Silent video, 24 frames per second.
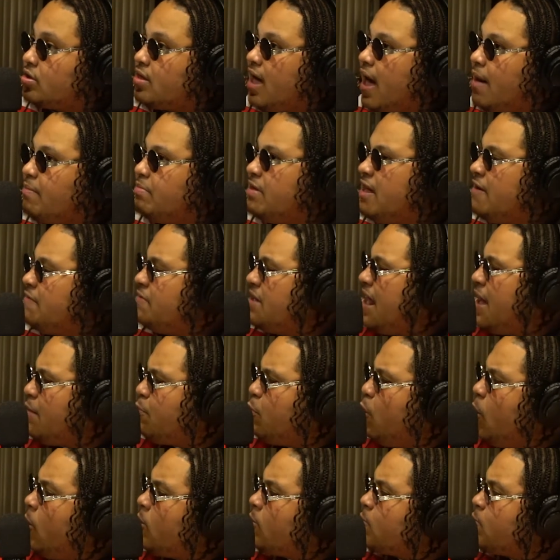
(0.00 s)
Stop leaving that
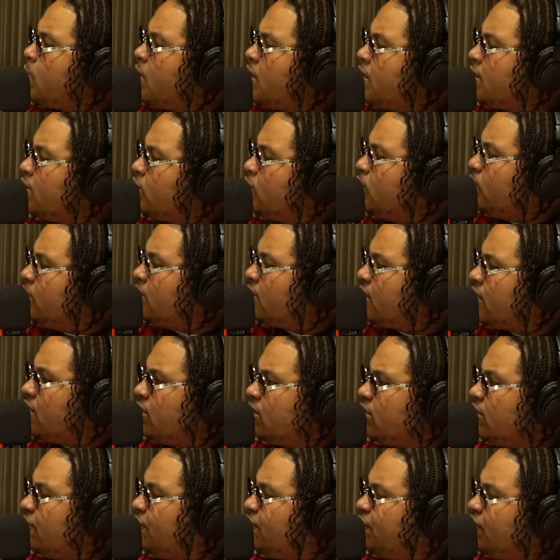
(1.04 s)
water running. You can
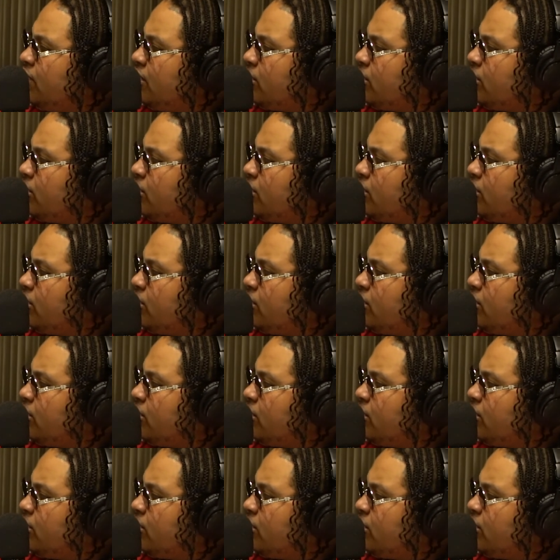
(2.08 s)
killing the